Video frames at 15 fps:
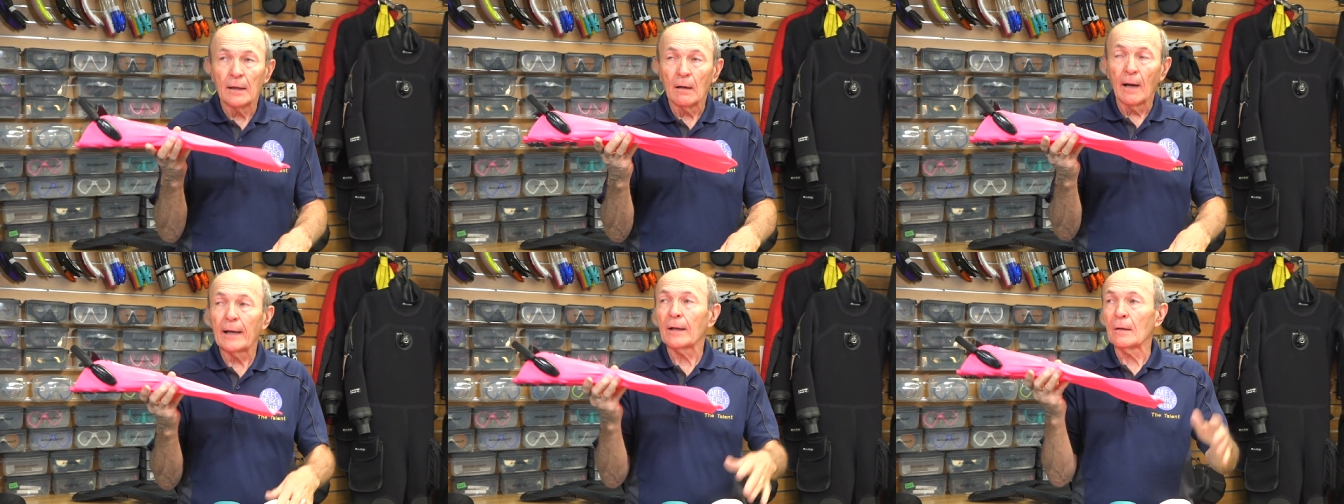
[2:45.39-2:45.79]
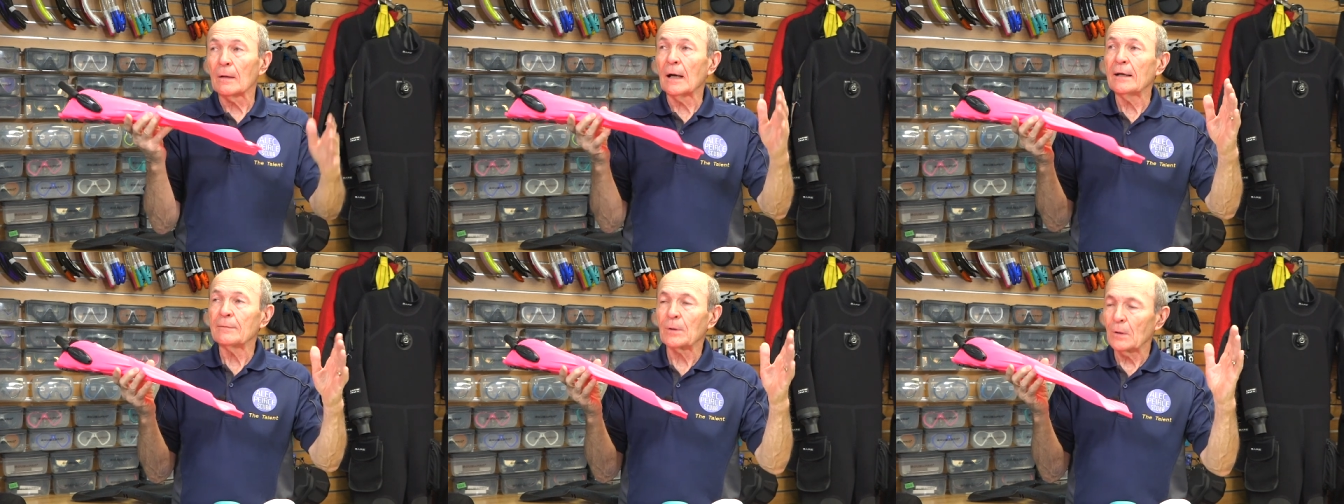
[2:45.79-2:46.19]
Now, I know
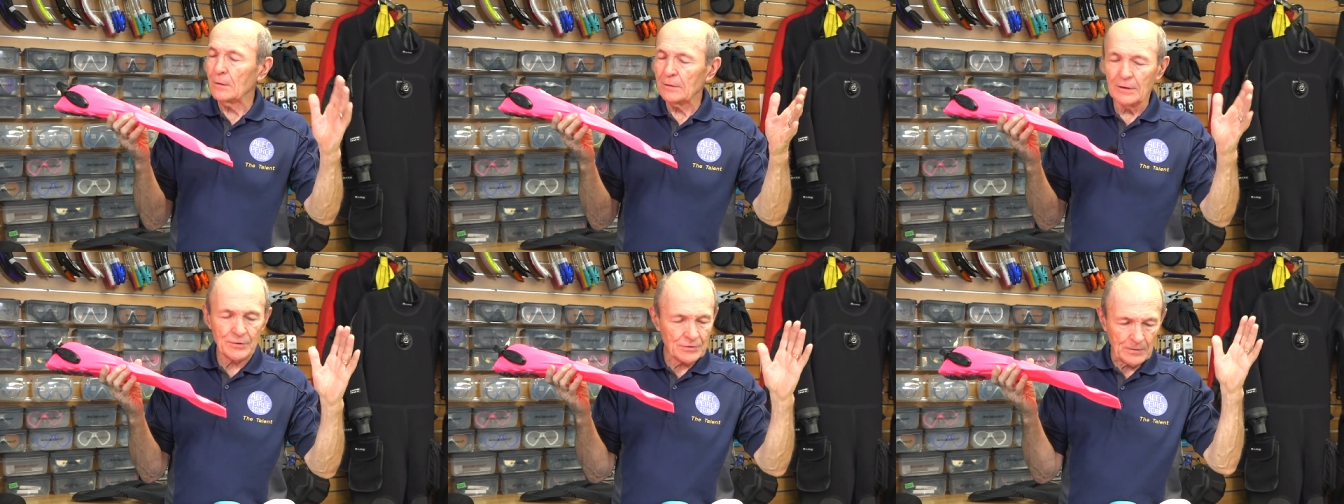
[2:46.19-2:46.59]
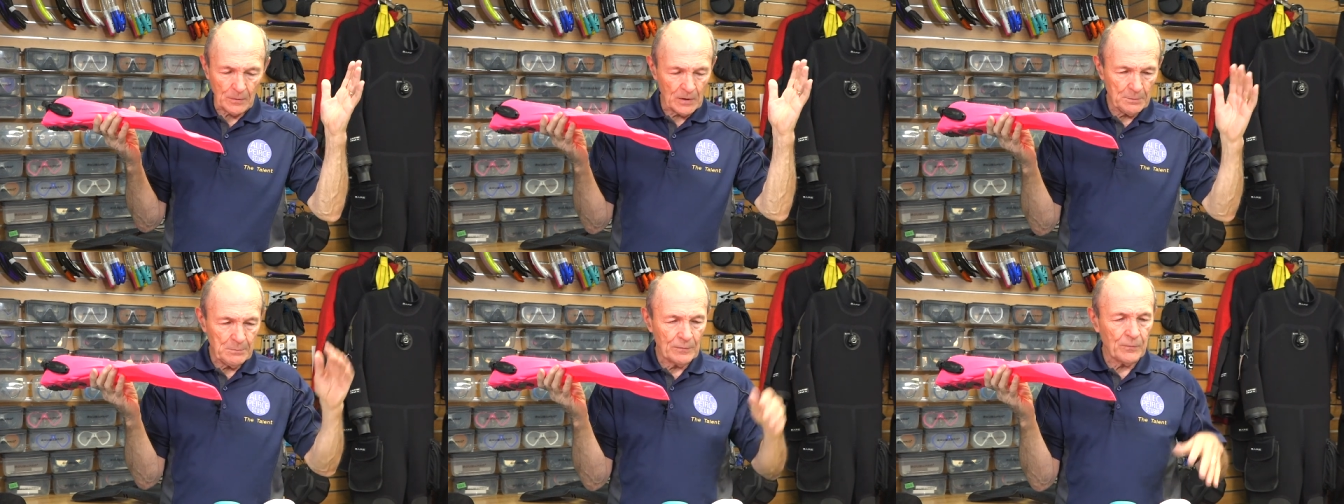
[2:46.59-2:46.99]
I've heard this
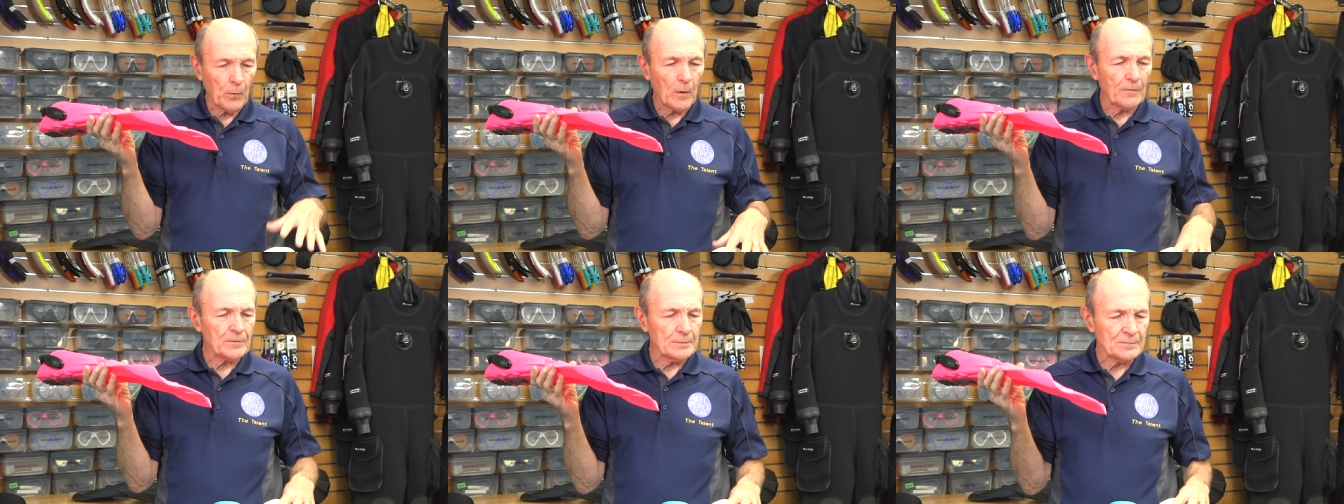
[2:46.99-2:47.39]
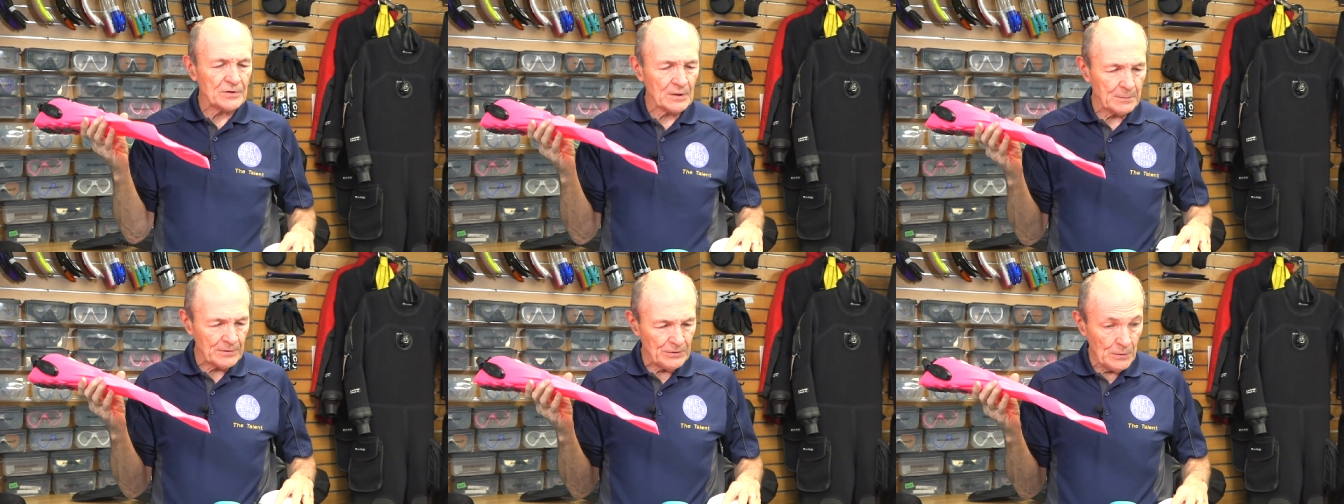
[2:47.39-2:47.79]
story before from
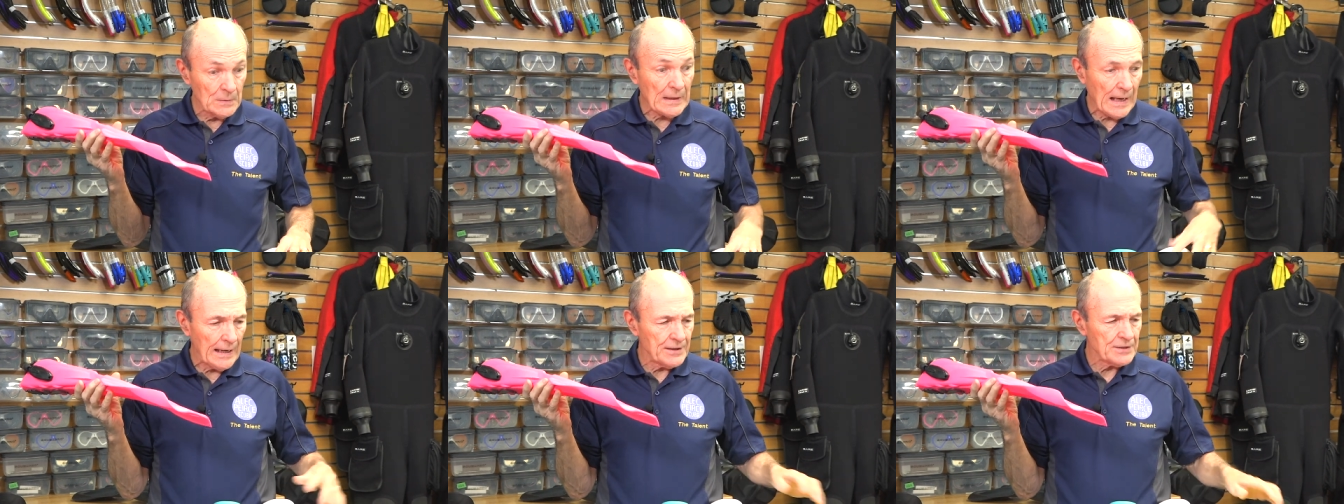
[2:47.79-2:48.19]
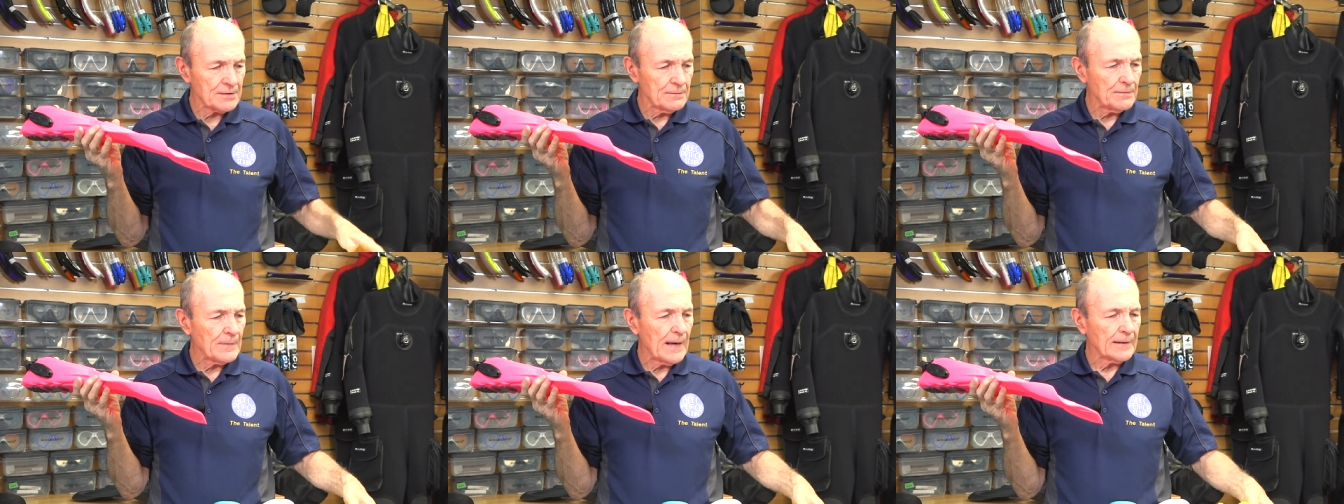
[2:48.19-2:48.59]
some of you guys,
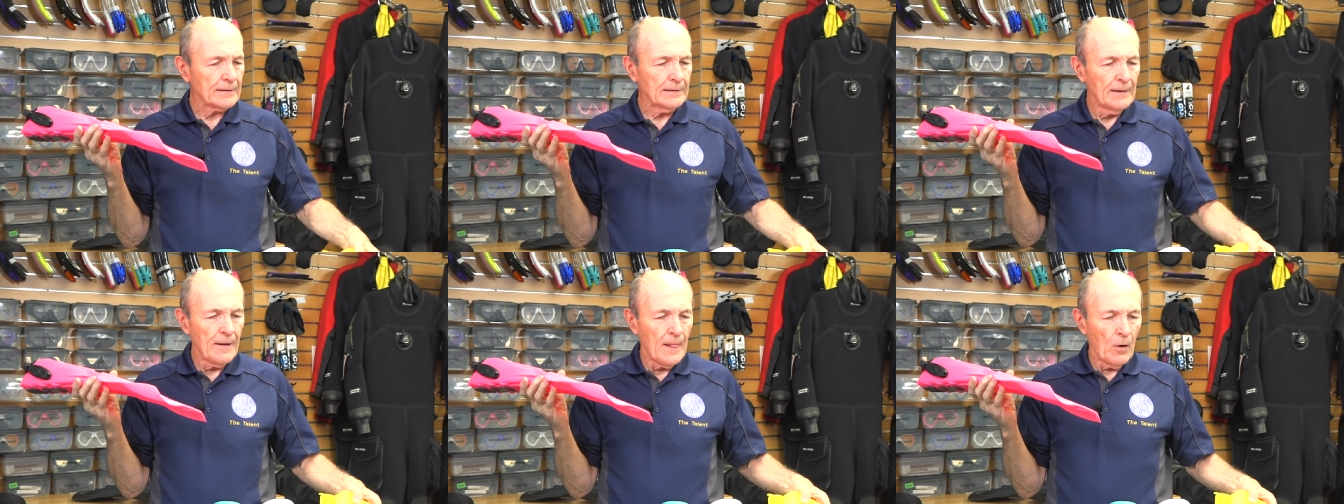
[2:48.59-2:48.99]
in fact, that,